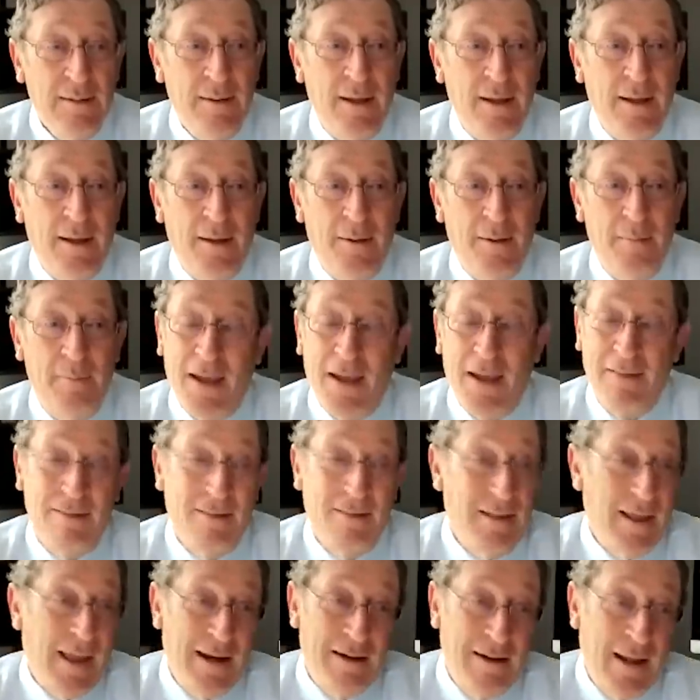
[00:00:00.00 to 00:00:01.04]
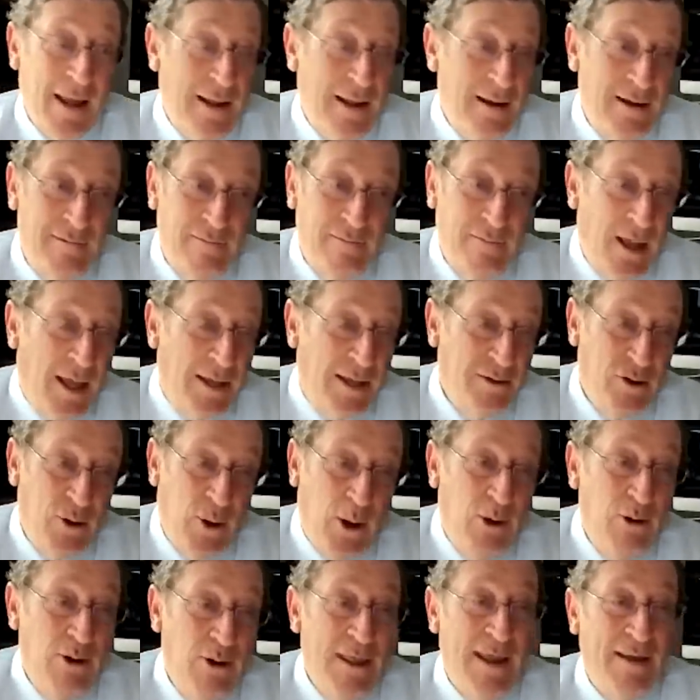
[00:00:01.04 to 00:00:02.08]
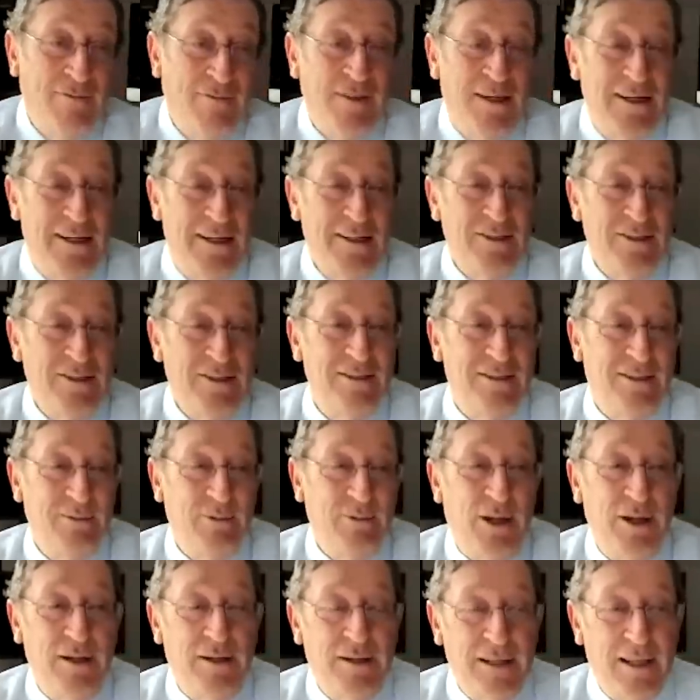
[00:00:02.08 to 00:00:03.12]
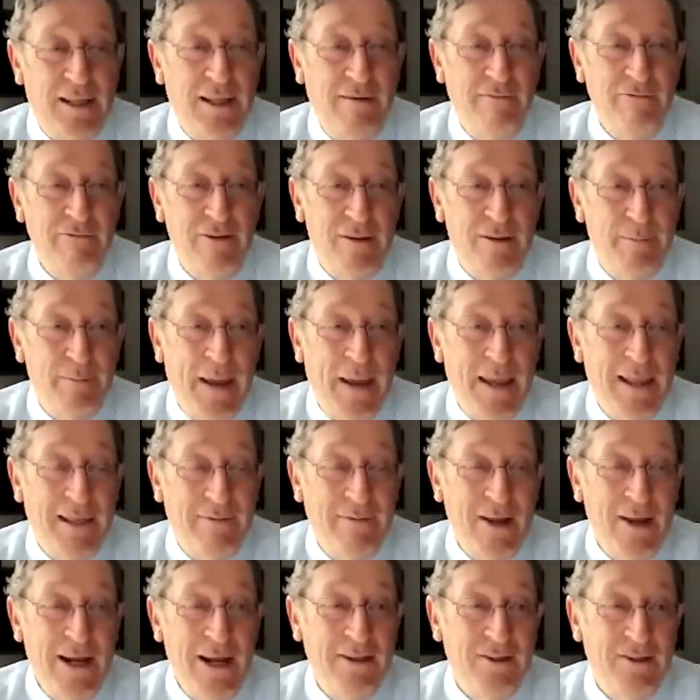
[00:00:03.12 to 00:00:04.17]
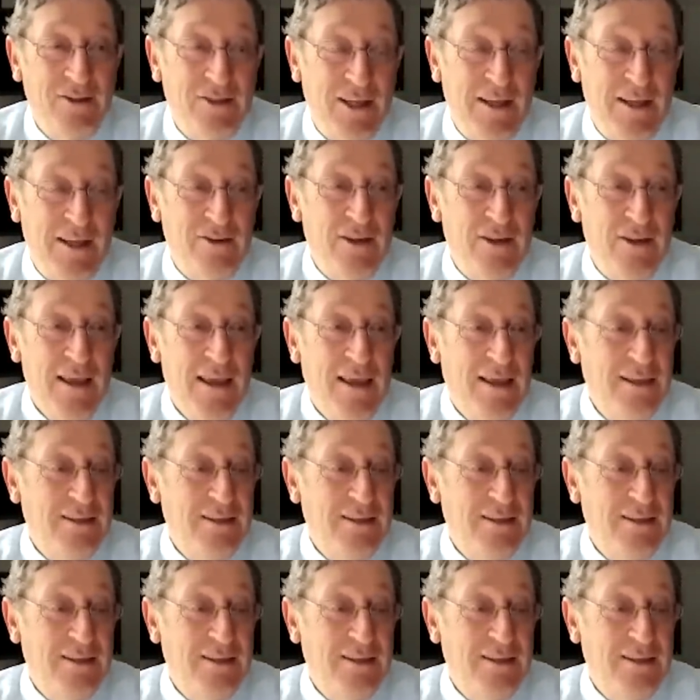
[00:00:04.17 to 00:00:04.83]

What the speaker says: And you only have to listen to what the governor of the Bank of England says.